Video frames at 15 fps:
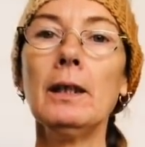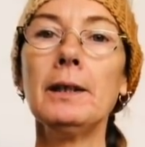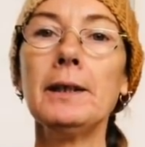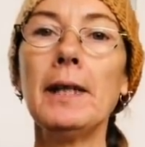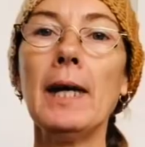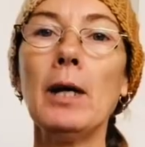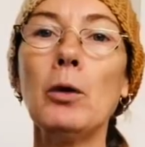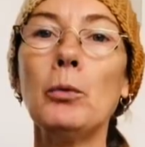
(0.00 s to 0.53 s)
And
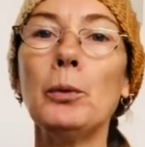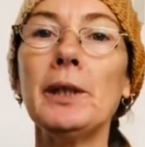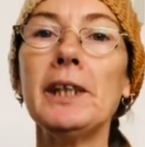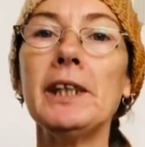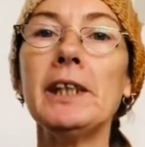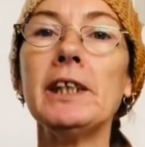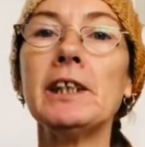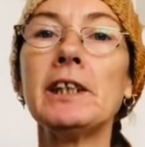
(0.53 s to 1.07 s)
now we
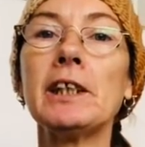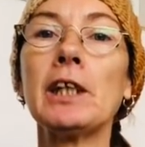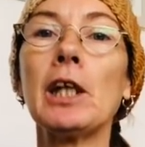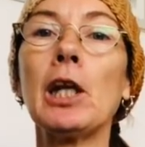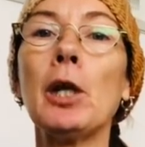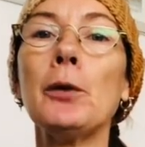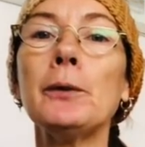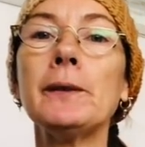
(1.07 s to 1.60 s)
need to
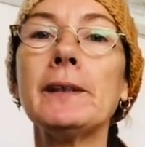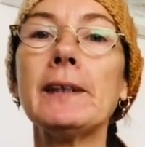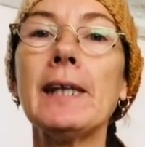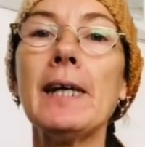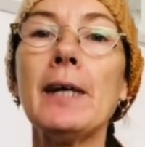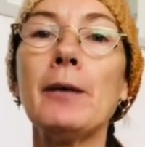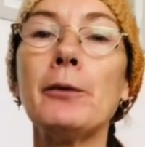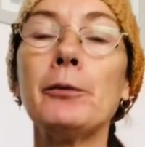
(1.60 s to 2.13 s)
close
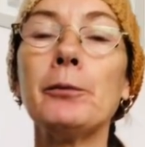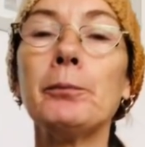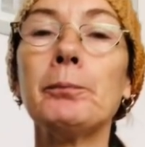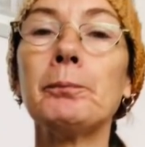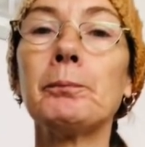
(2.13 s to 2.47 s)
down.